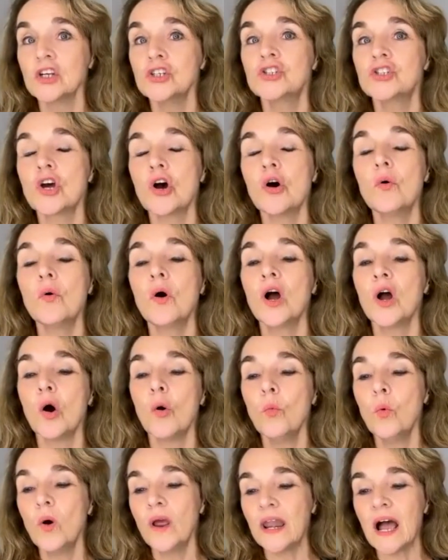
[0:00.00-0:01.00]
So
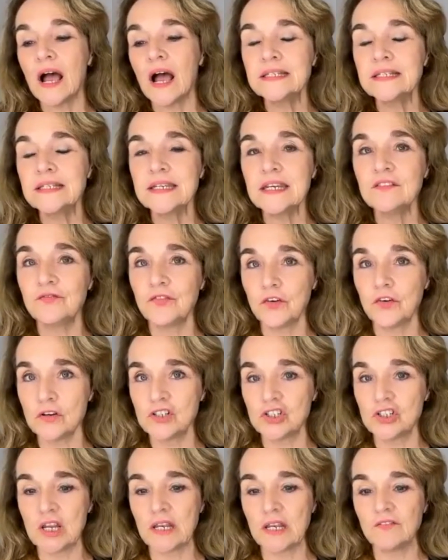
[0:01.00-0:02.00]
when I did
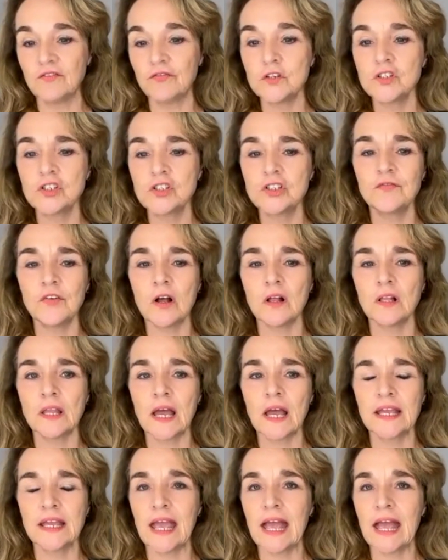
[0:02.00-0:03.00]
Virgin, first of
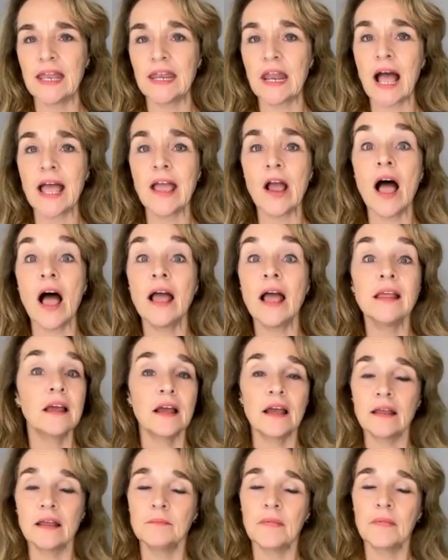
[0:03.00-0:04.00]
all, again,
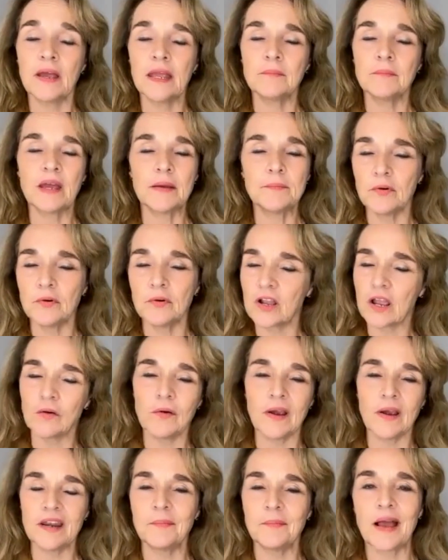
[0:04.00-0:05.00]
I in my book I
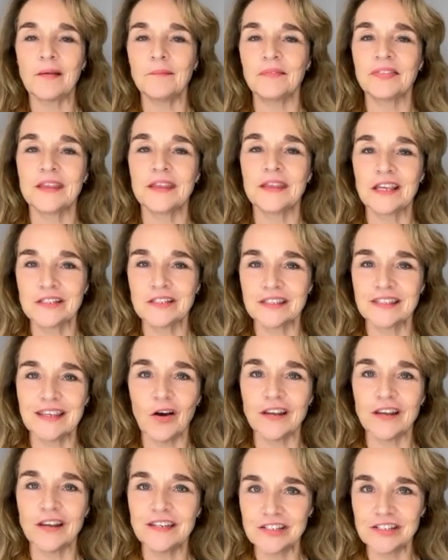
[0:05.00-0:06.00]
write about
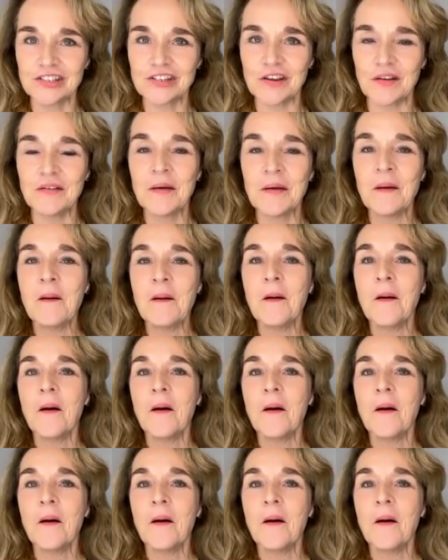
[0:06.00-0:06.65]
the audition.